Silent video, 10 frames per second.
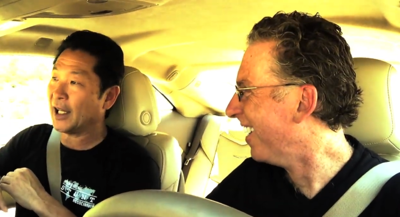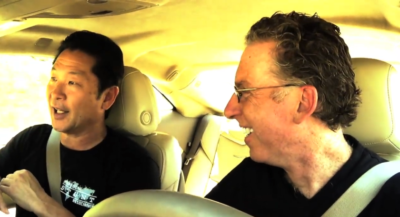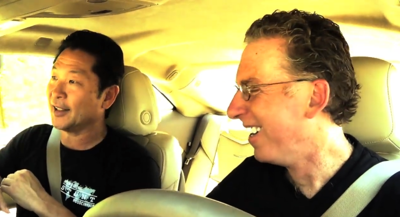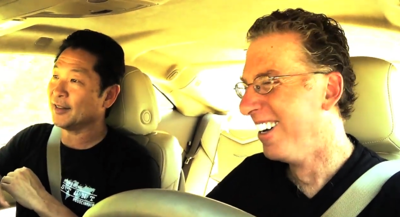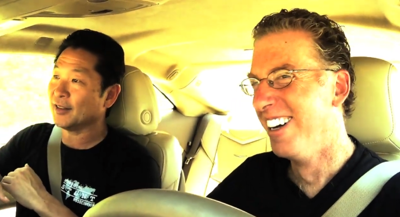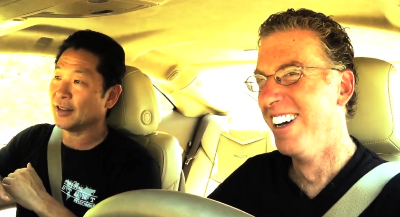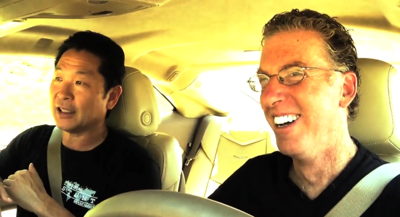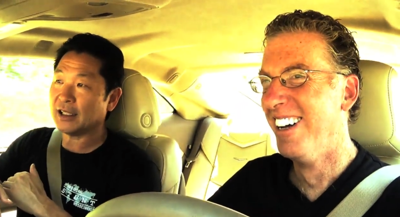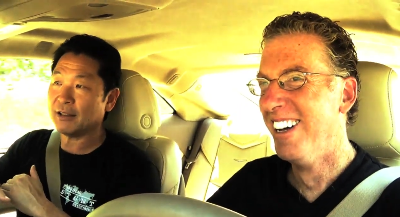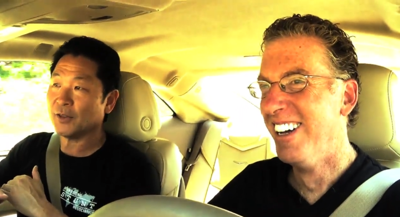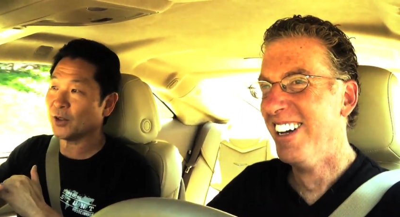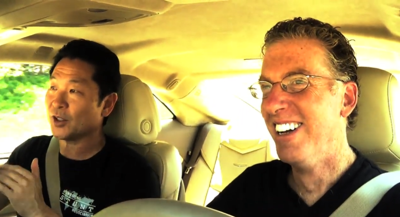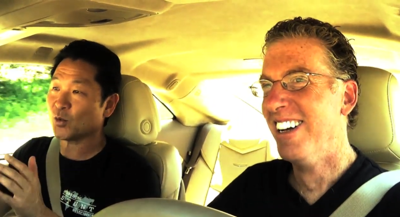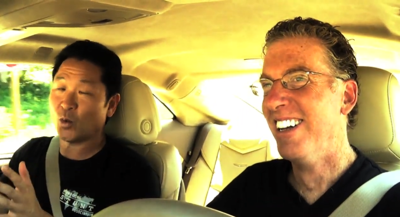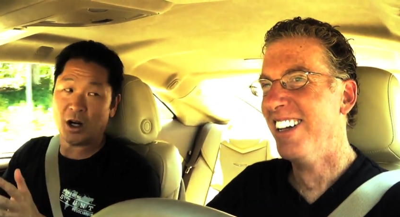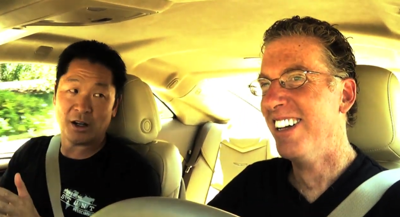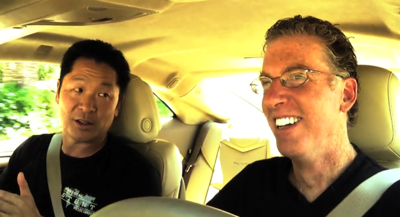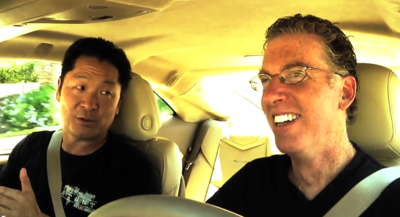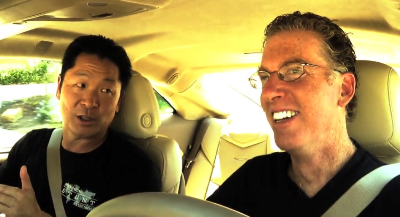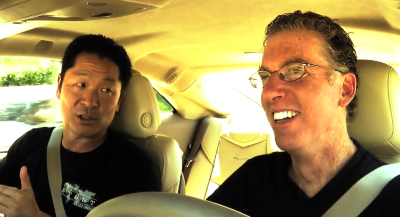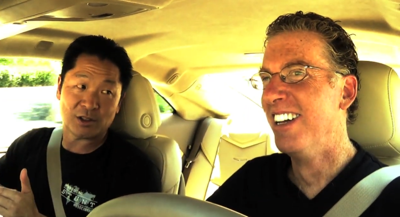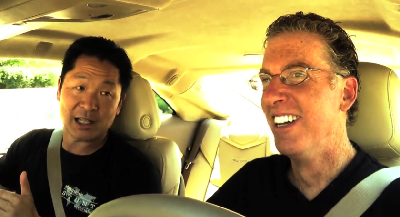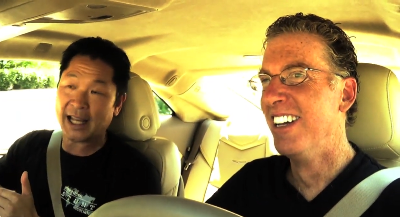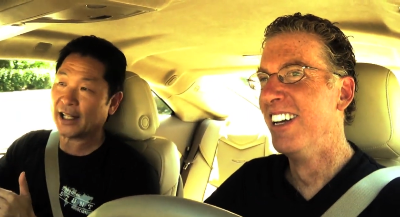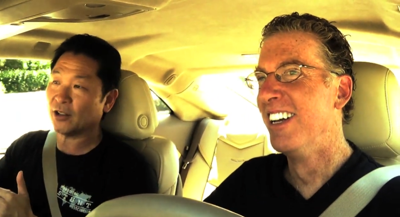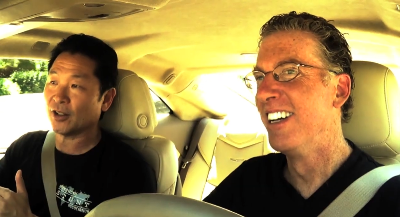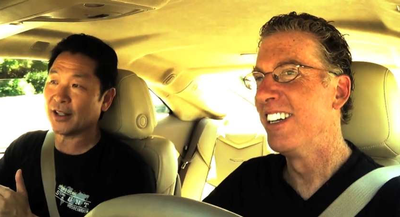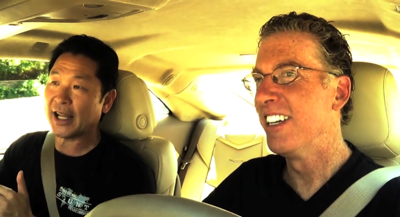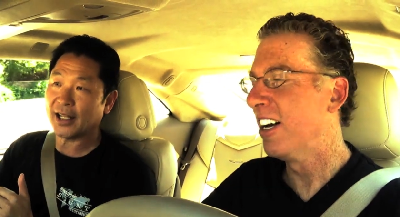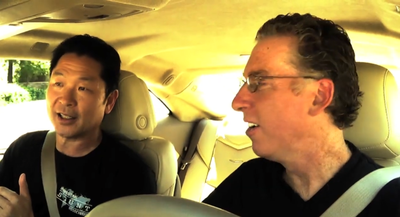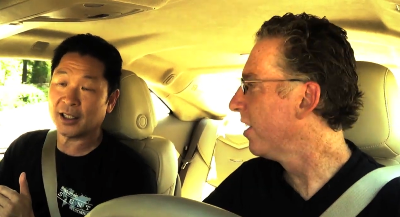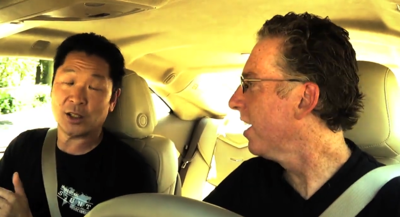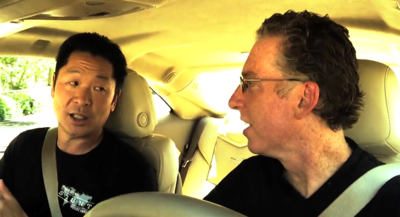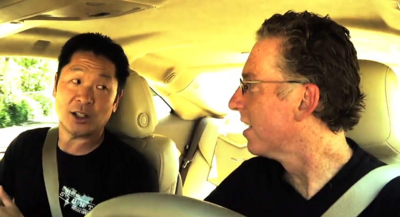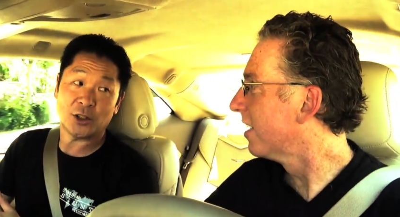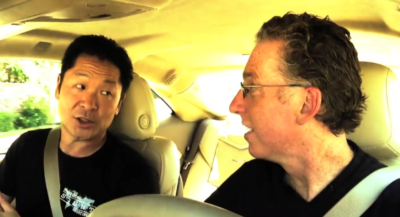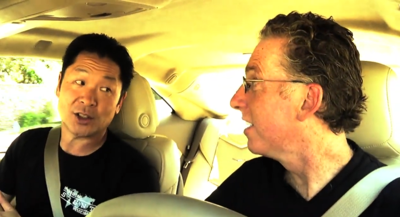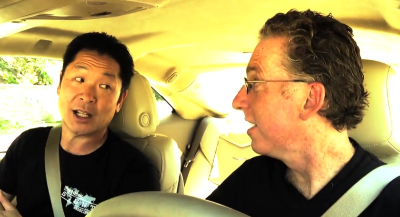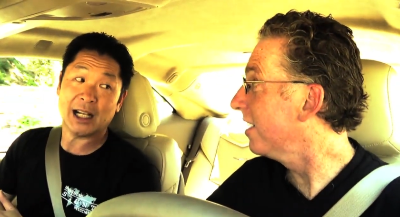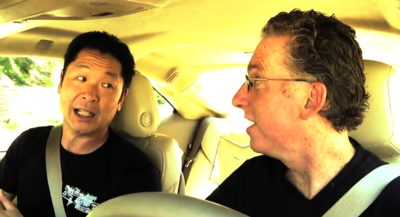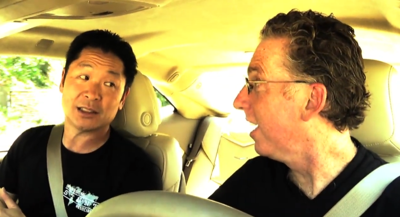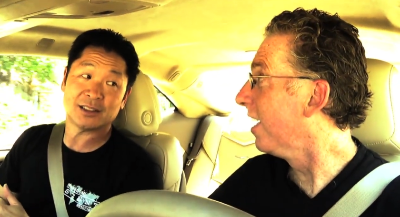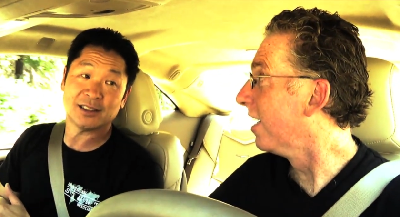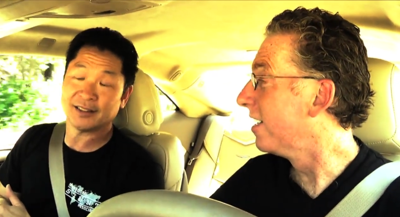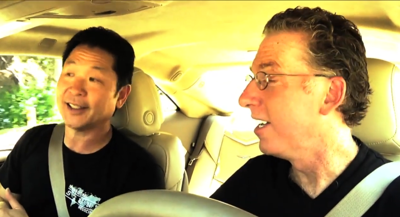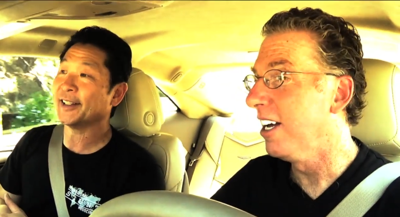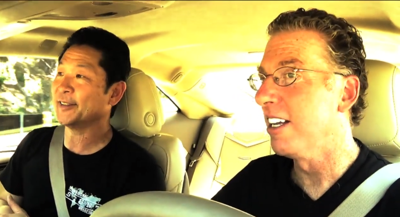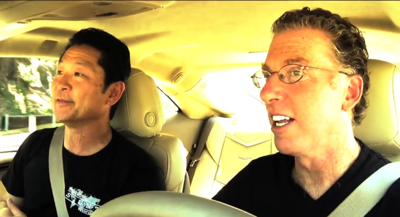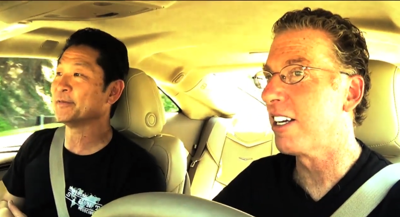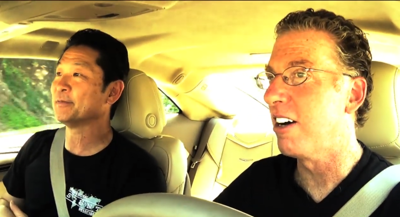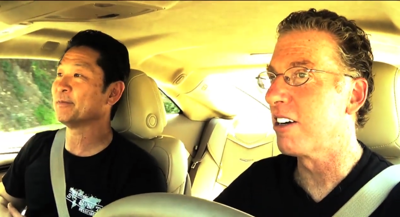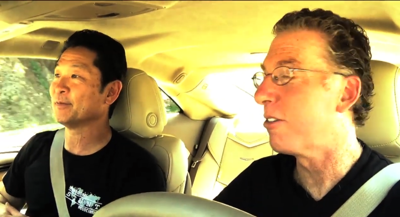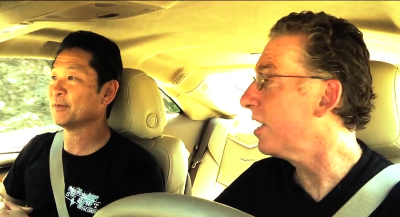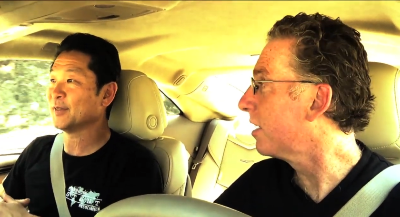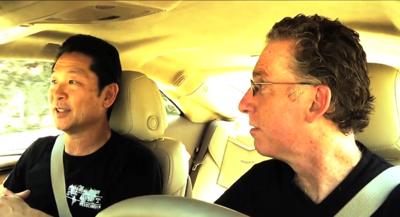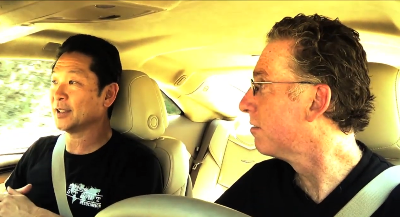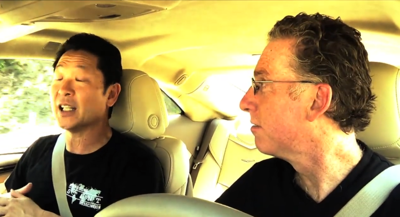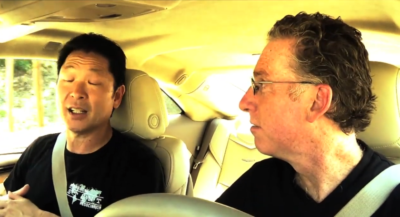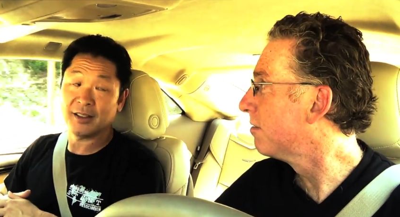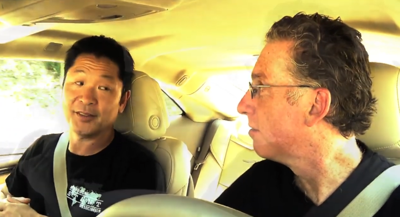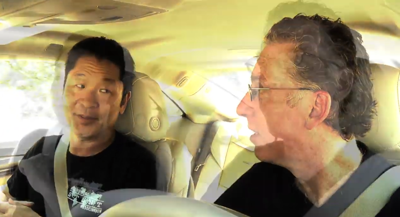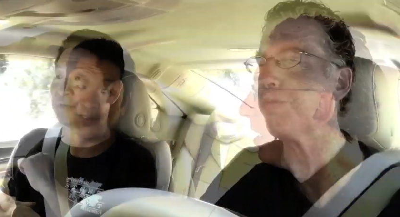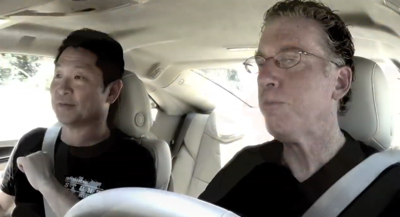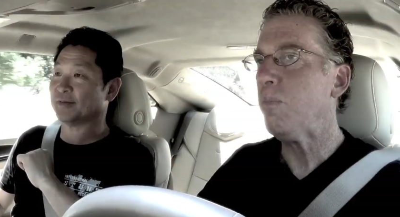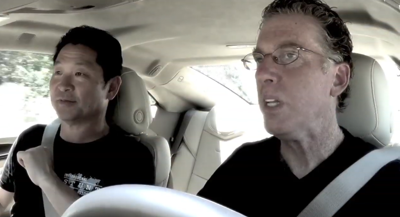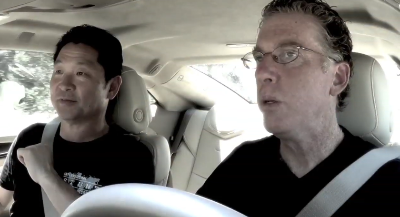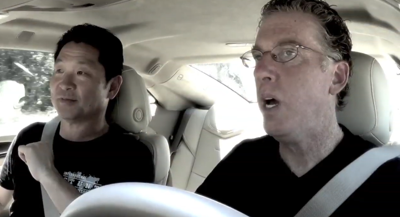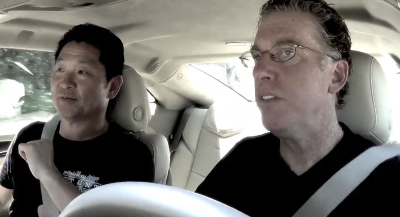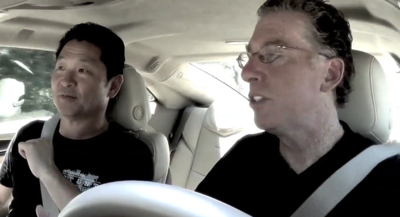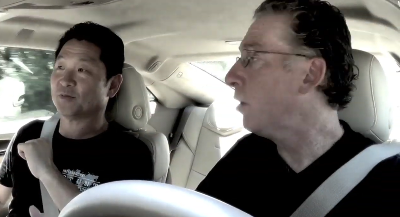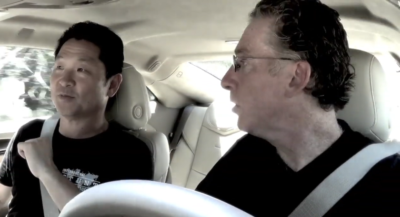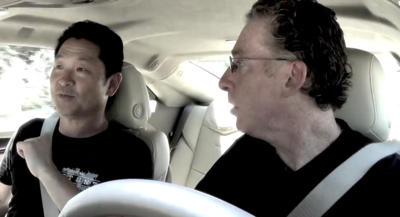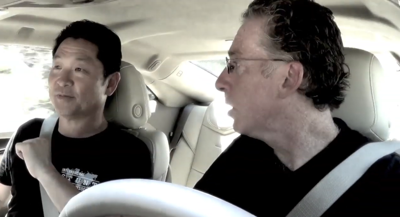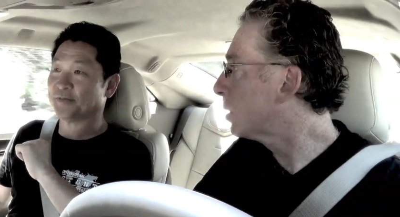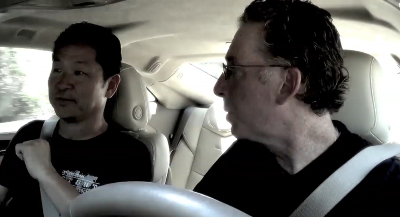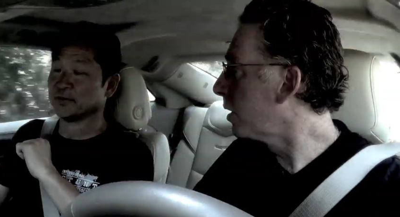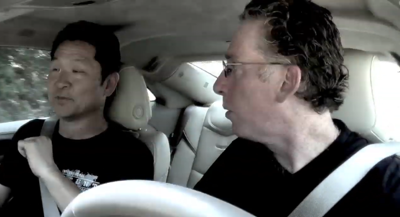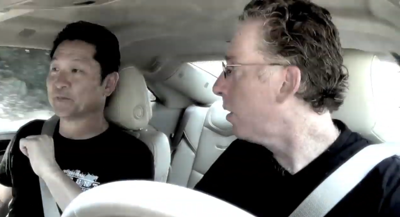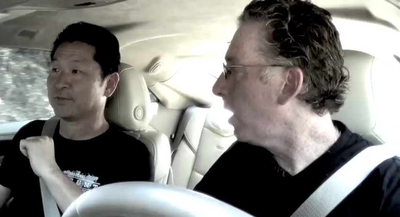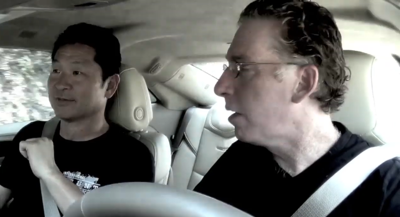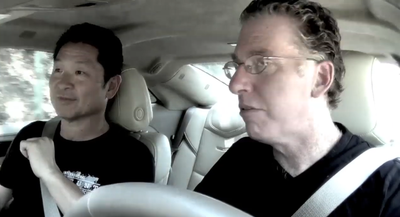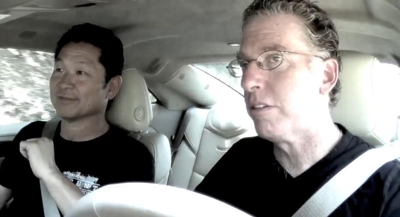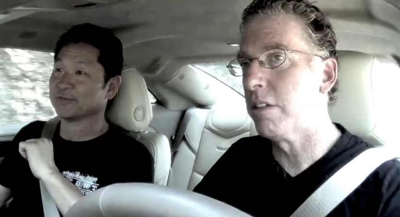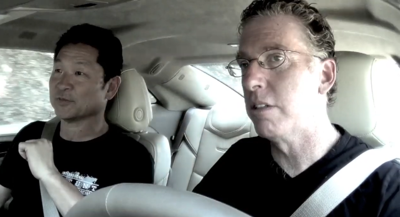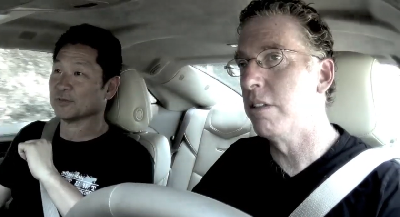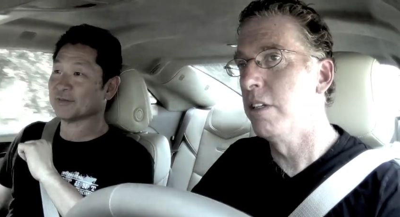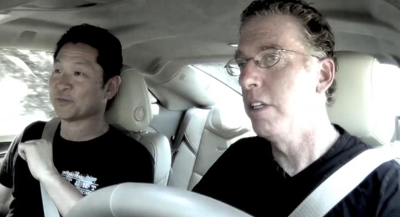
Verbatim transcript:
Speaker 1: and even though it's water, when you land on
Speaker 2: that, oh, yeah. it hurts a lot. Yeah, yeah, like concrete. Yeah. You have a dojo that's been going on for